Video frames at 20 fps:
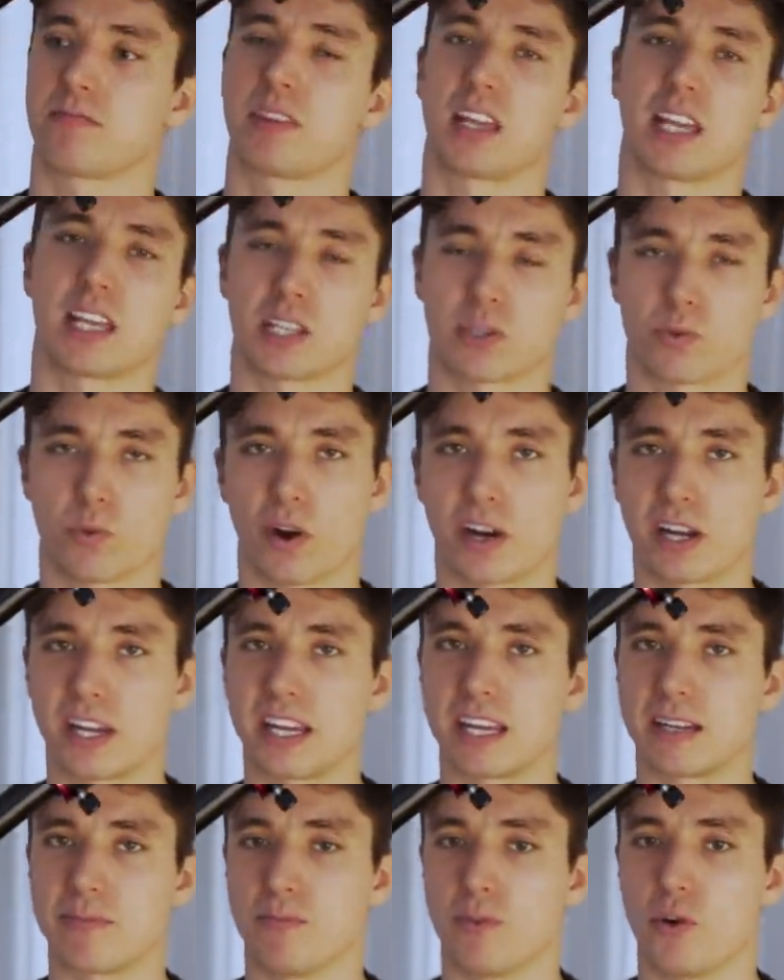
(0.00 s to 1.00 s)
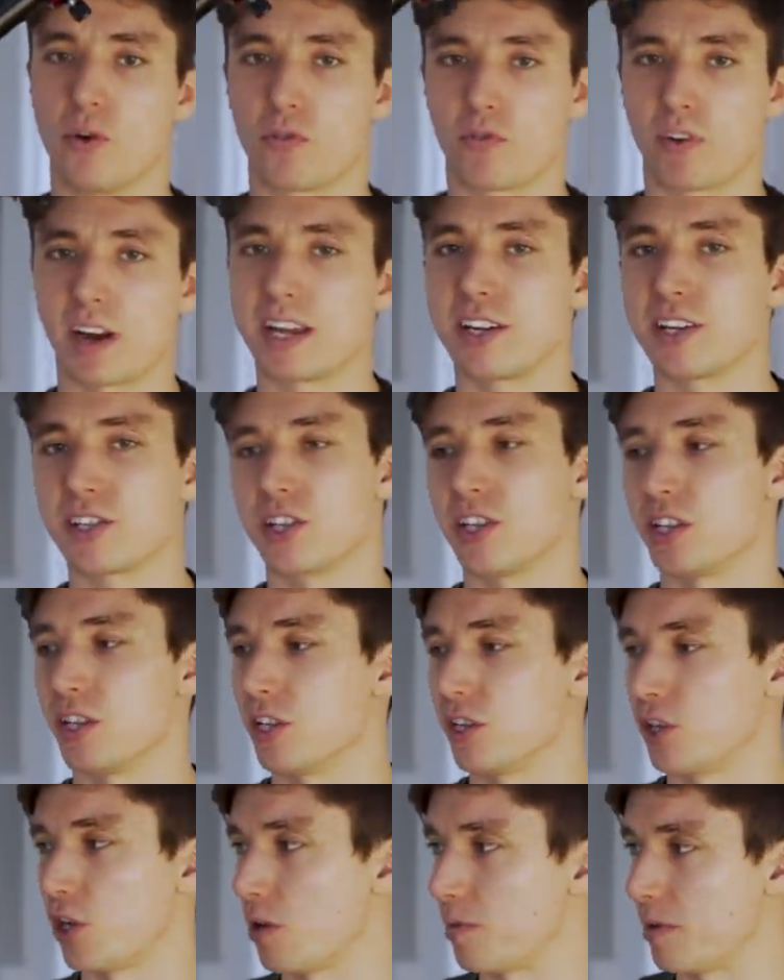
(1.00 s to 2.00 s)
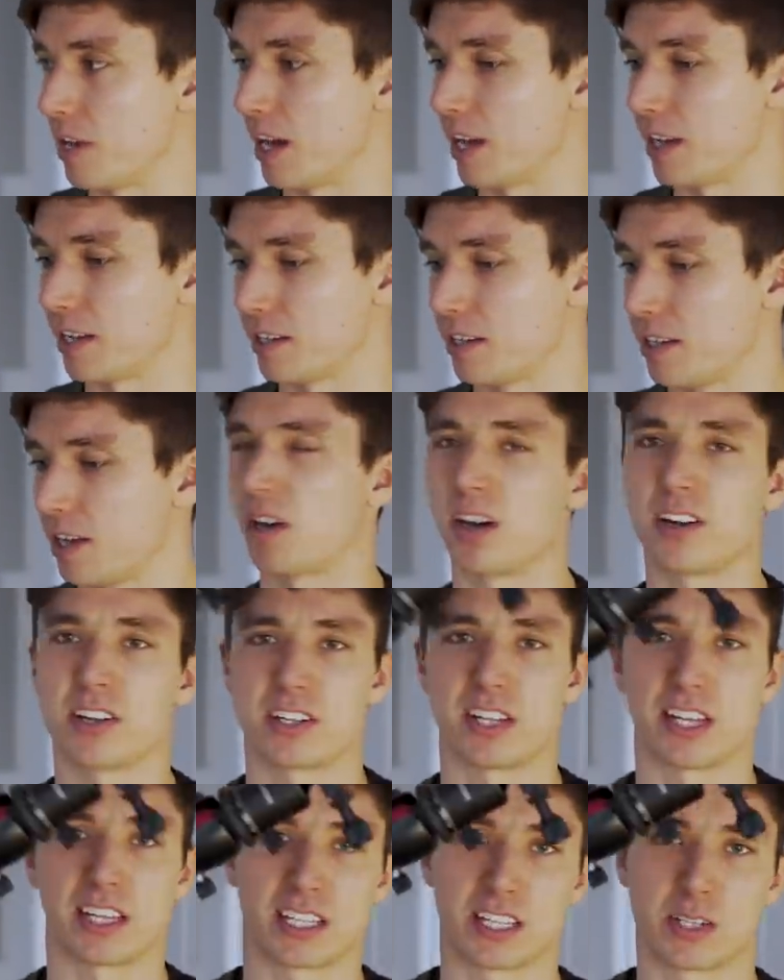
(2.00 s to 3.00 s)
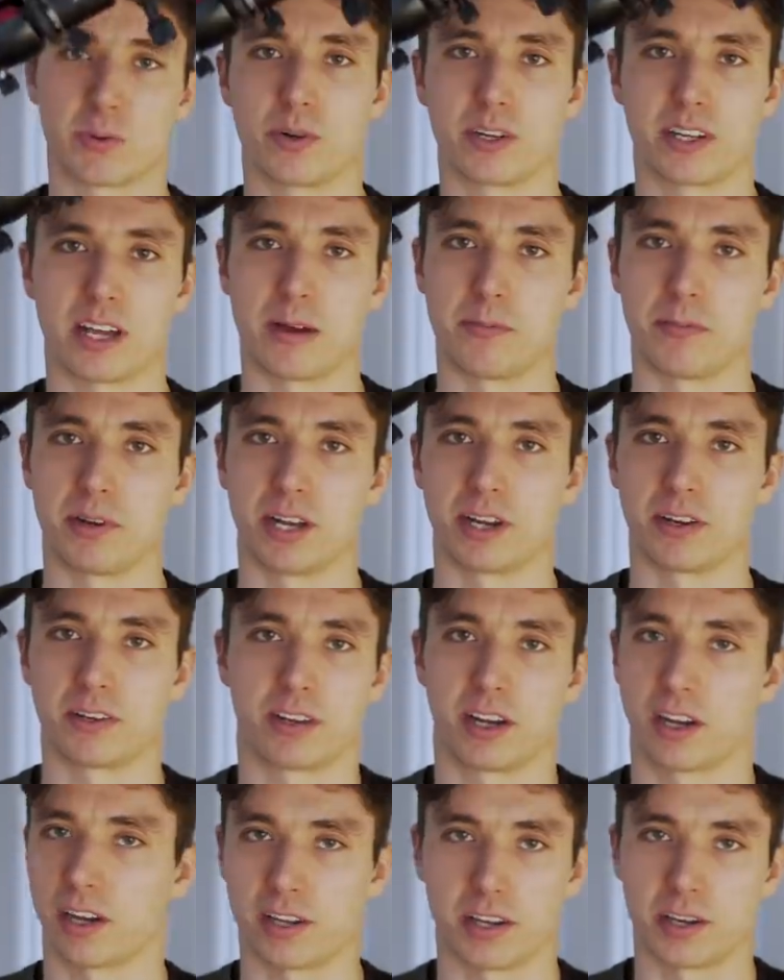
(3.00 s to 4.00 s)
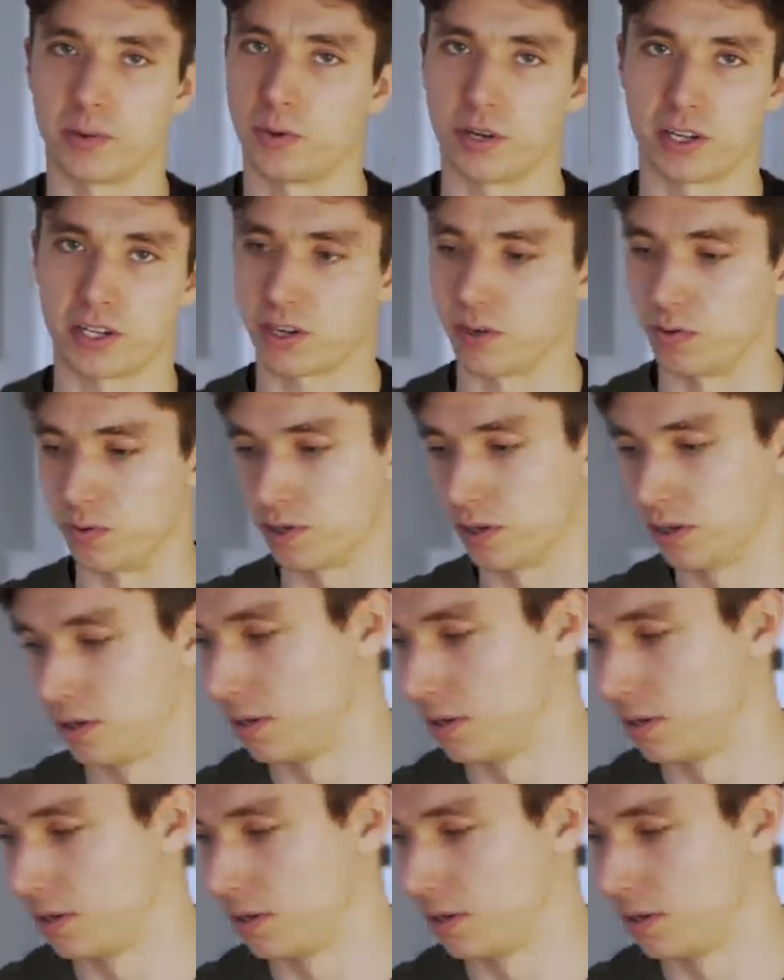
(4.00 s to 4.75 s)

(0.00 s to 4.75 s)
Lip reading: things where I need more range than the Joby has. I'll just link this one down below. I don't know what it's called.